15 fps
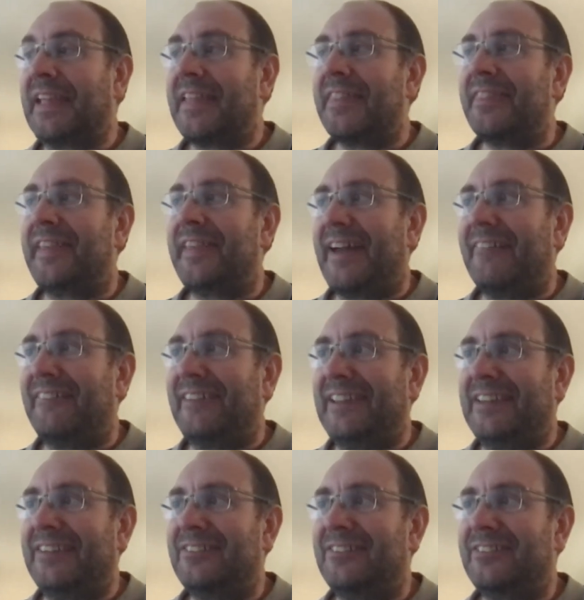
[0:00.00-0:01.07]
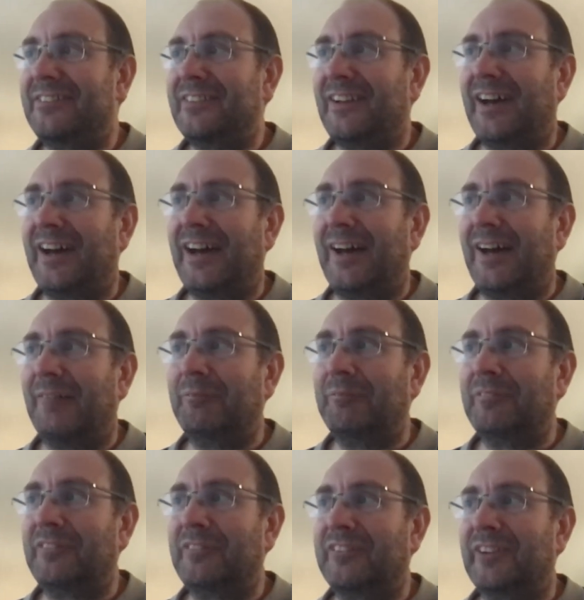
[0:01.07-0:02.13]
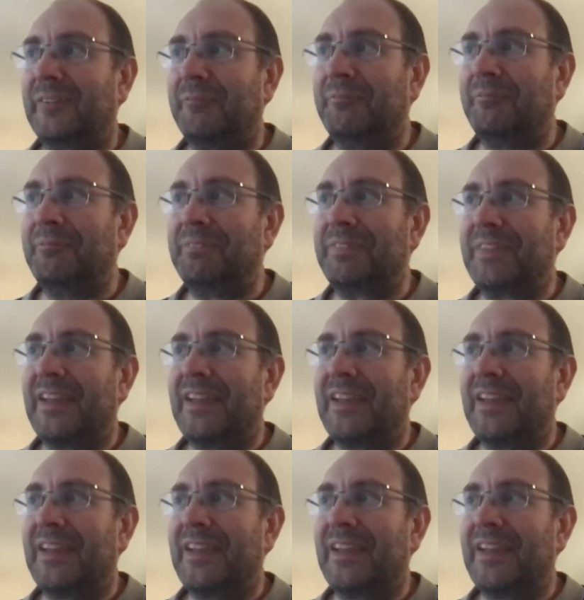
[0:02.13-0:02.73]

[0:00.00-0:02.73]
There is some